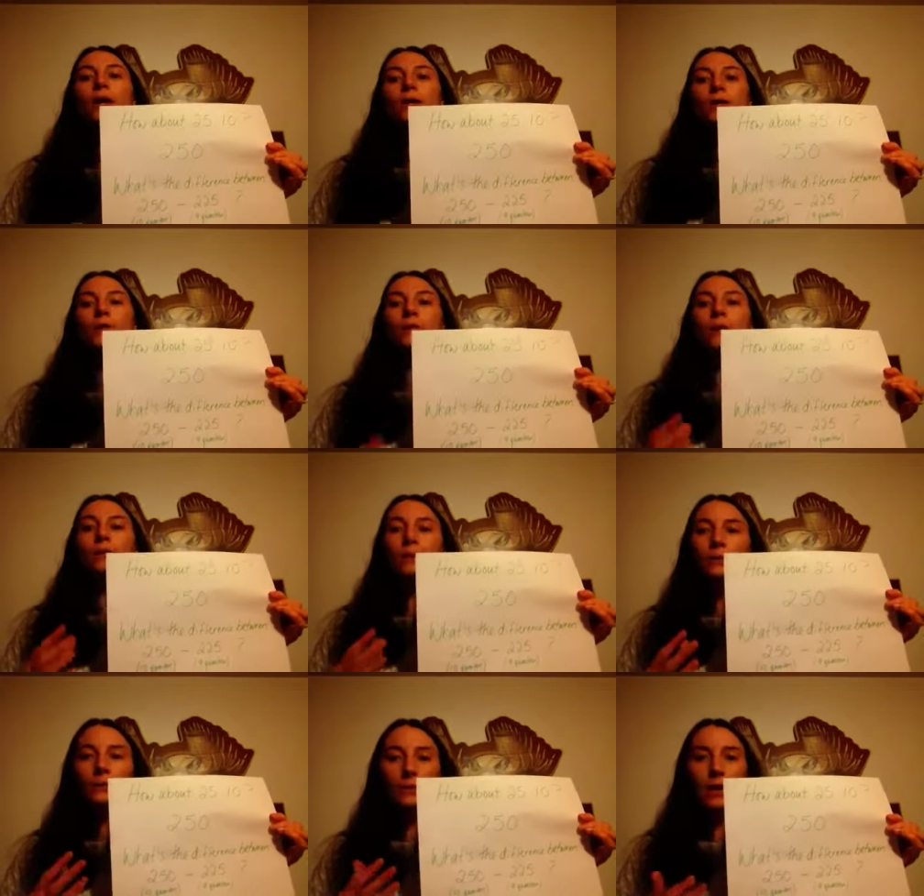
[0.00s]
So then
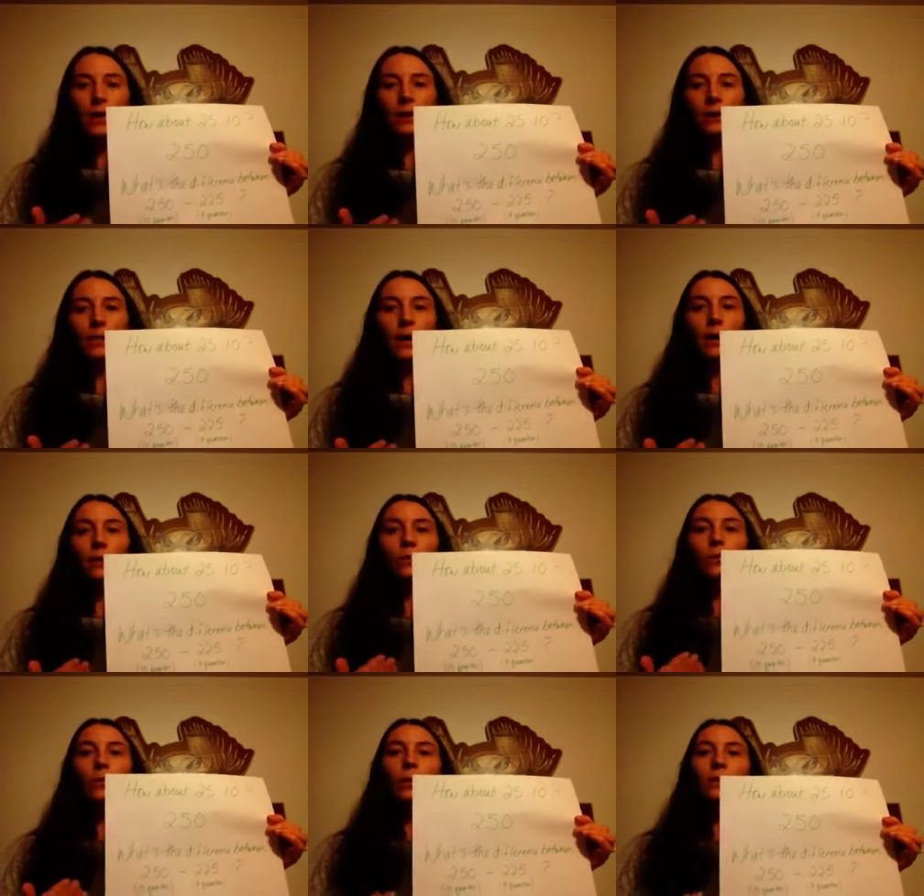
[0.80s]
we would talk
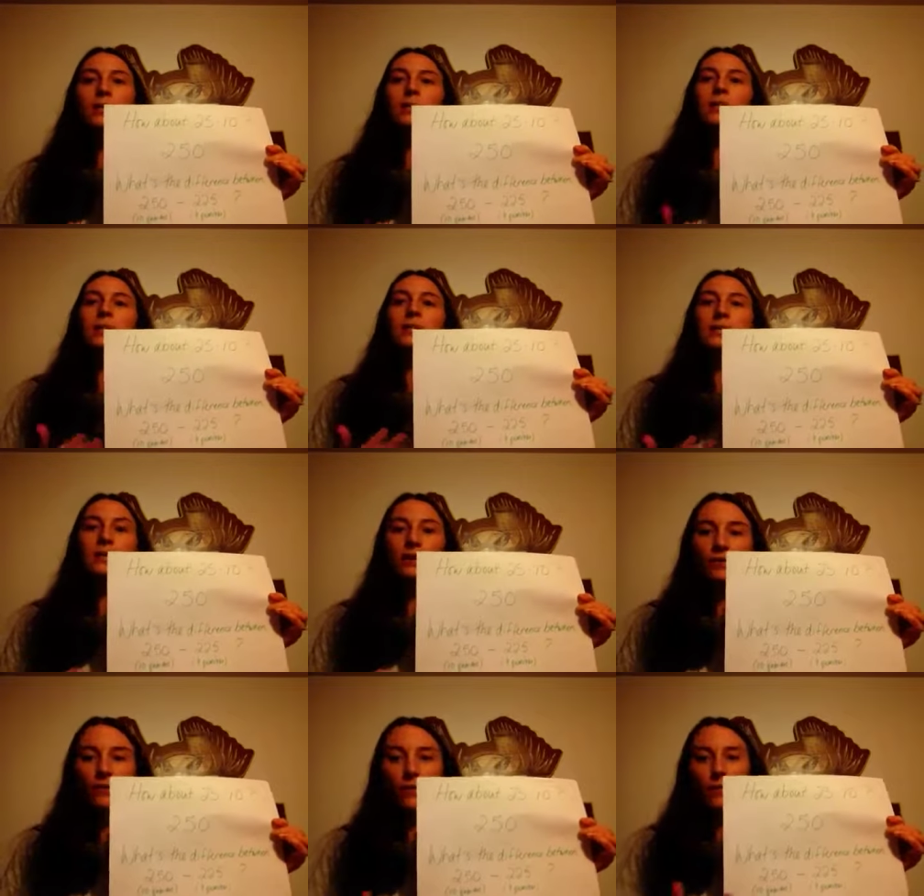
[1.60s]
about, well, what's the
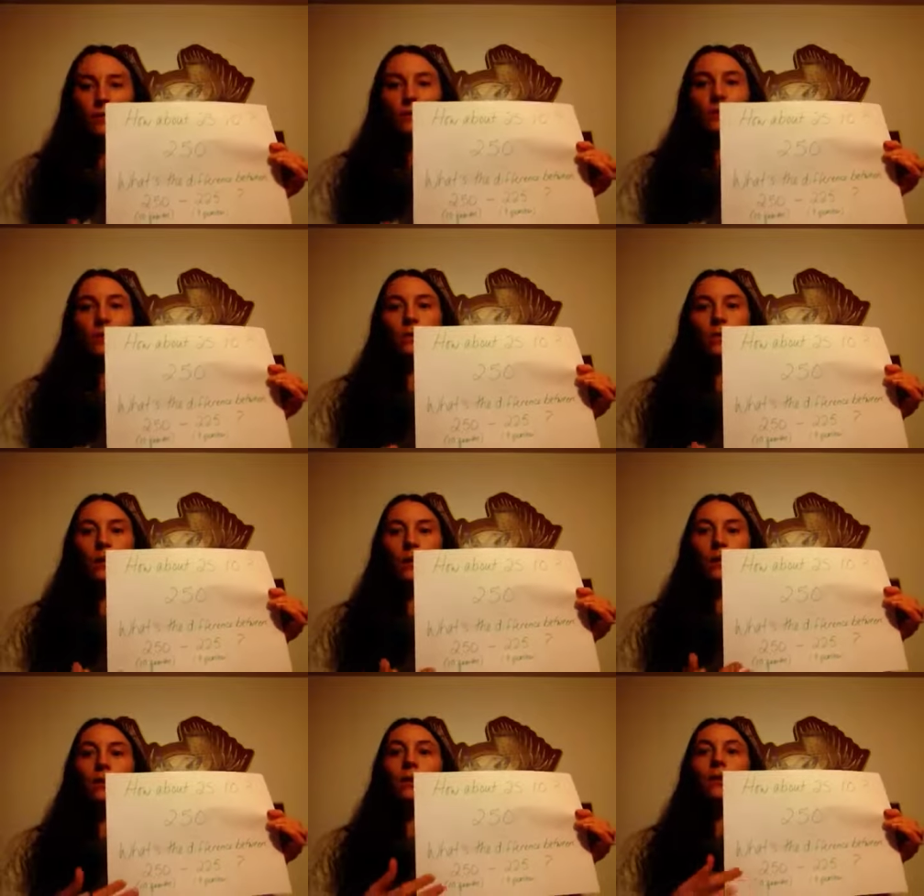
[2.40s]
difference
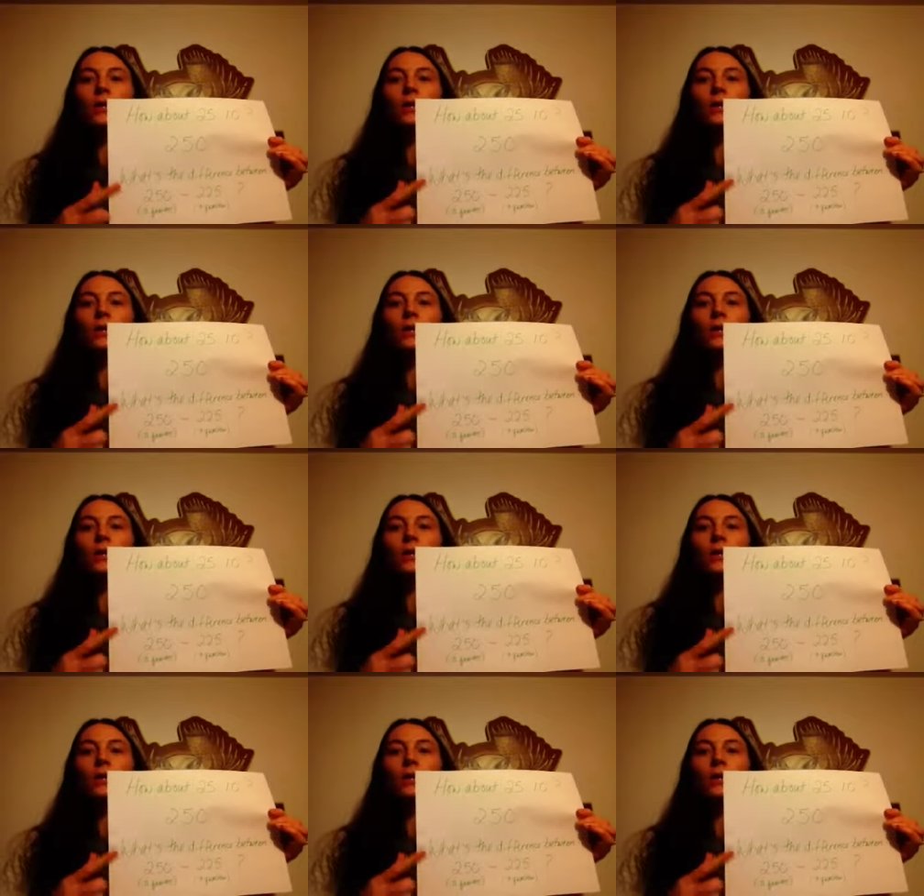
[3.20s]
between